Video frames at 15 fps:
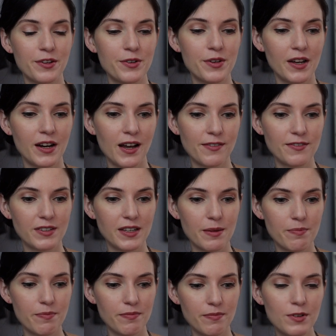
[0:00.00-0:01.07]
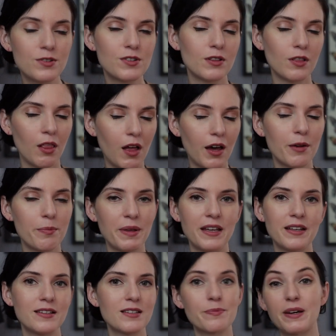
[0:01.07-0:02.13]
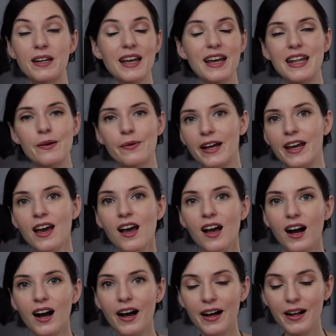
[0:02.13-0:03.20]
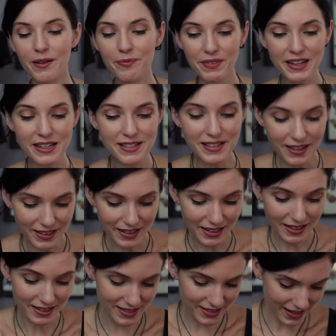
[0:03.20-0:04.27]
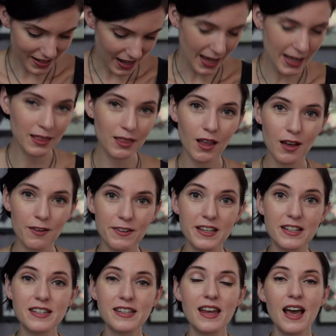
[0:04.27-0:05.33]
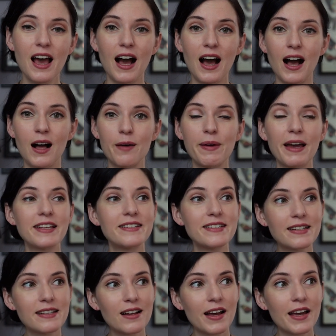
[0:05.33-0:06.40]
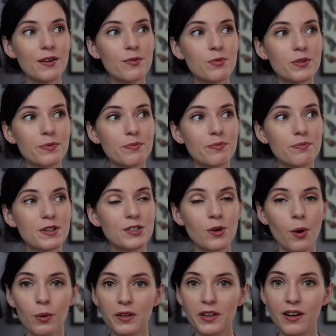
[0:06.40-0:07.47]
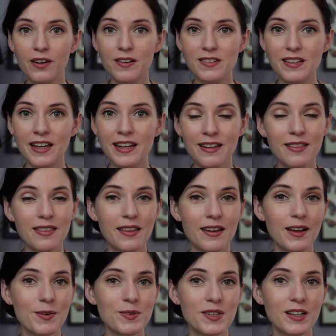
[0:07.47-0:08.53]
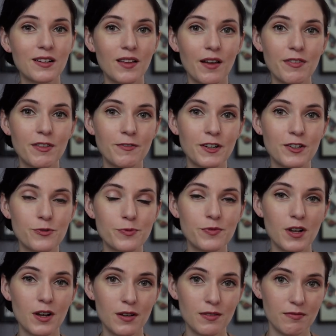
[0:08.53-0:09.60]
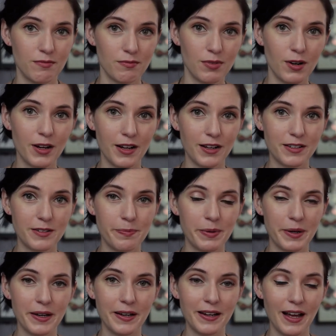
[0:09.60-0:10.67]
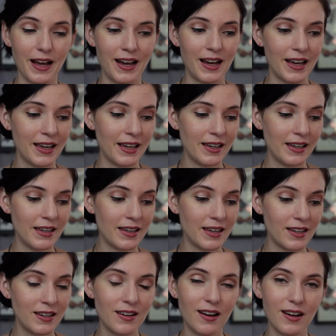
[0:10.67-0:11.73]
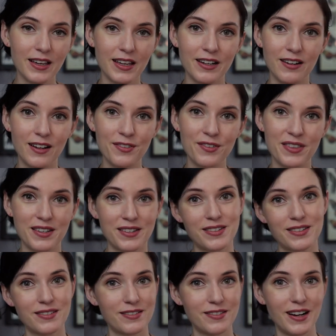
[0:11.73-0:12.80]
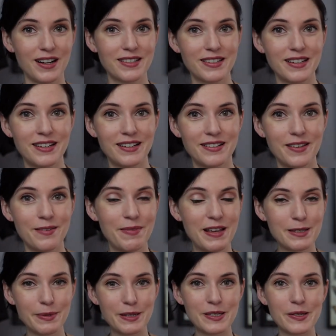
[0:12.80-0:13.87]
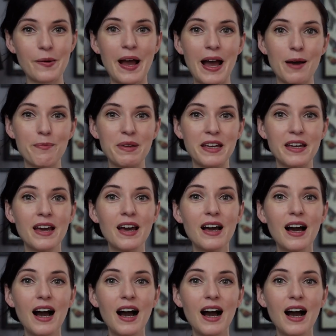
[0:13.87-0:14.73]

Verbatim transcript: know, you kind of have to like use a lot of pins, but anyway, it is done. It is done. I love it. I will be totally honest, I didn't think I was gonna love the finished product, but I cannot get enough of this dress. It makes me so happy.